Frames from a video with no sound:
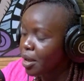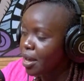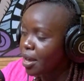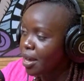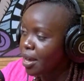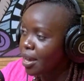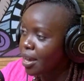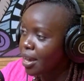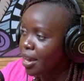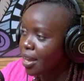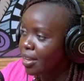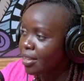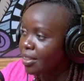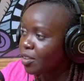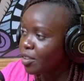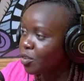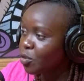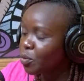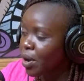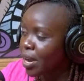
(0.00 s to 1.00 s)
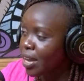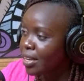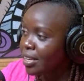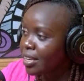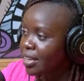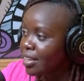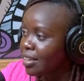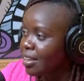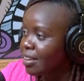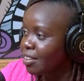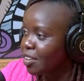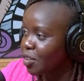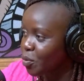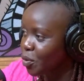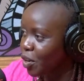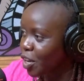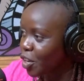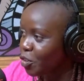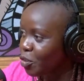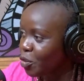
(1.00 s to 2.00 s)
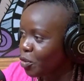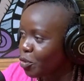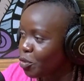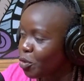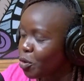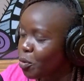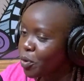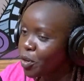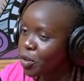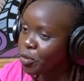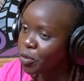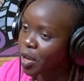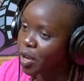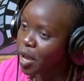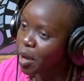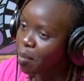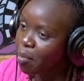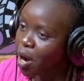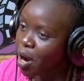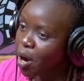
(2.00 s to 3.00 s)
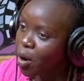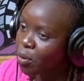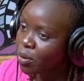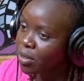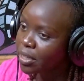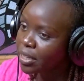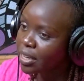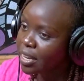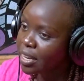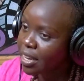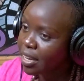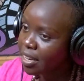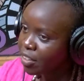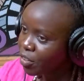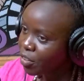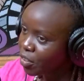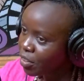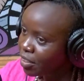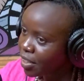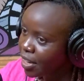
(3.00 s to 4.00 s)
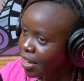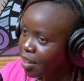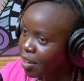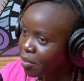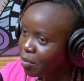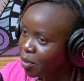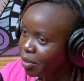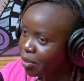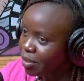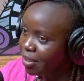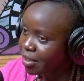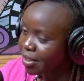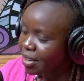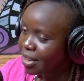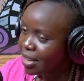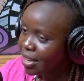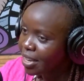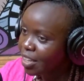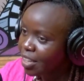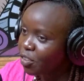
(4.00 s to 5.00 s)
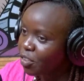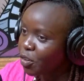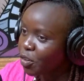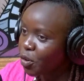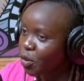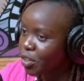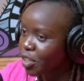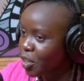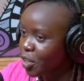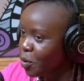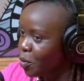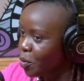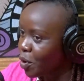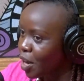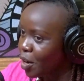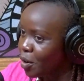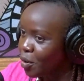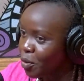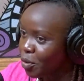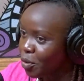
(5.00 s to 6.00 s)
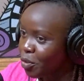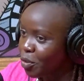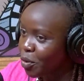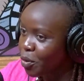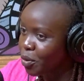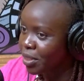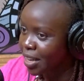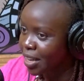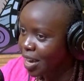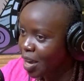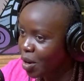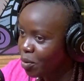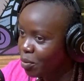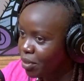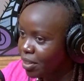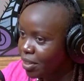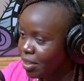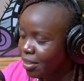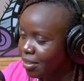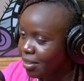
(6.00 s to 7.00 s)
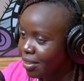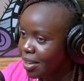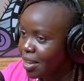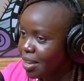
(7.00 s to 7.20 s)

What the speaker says: And this one hinders education. So when you're talking about literacy levels, it's not equal across all the counties.